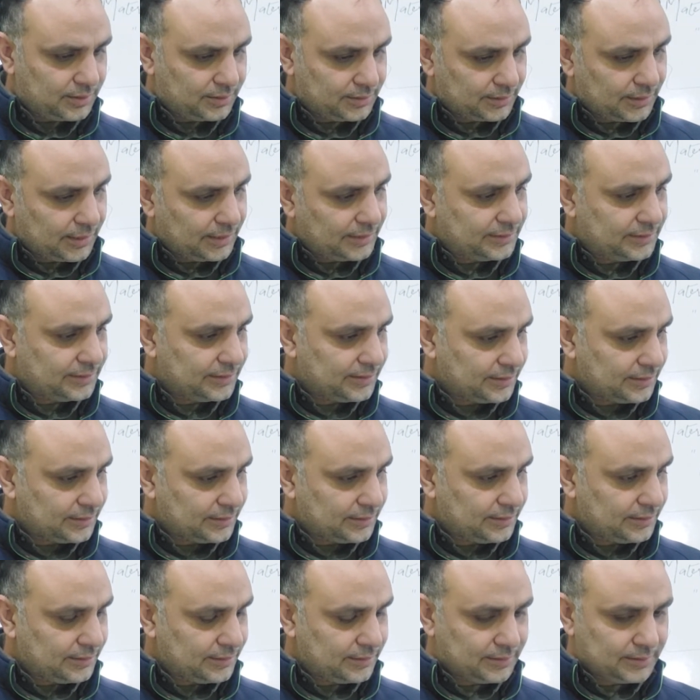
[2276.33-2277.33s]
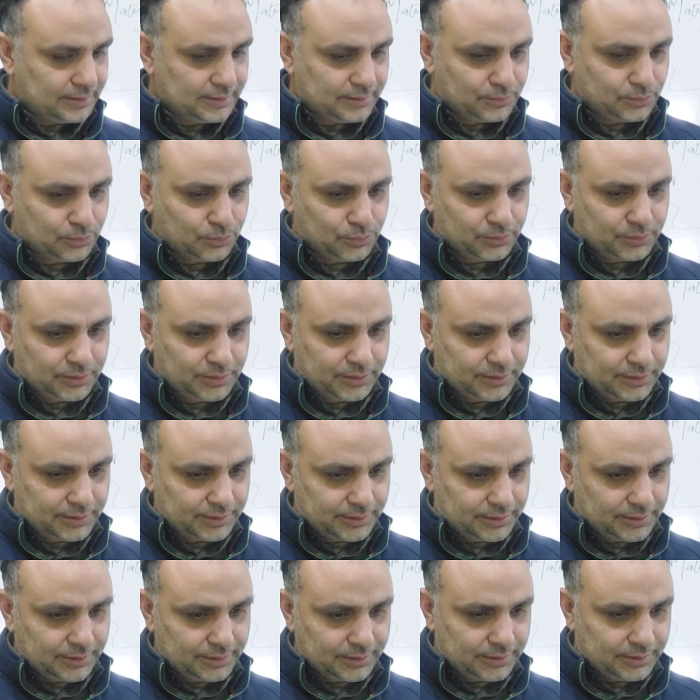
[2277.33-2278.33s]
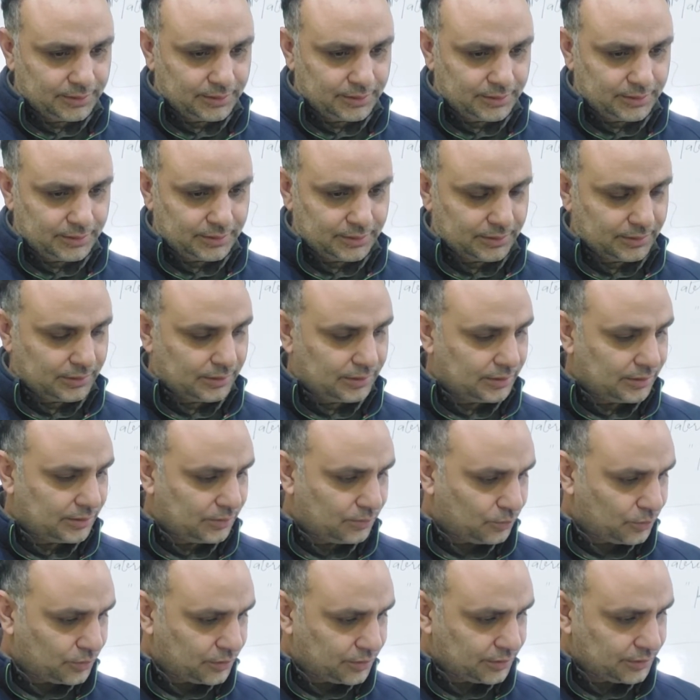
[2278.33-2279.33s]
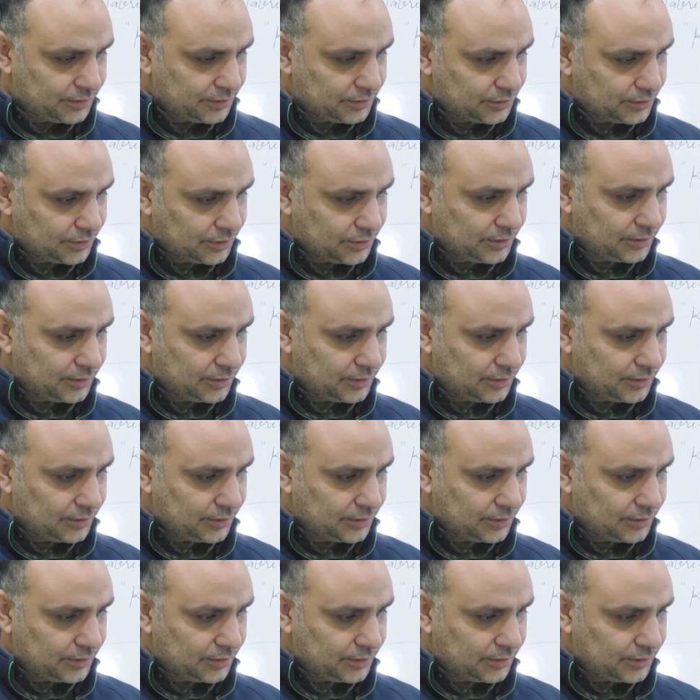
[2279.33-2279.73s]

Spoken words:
That's it. So this is what he's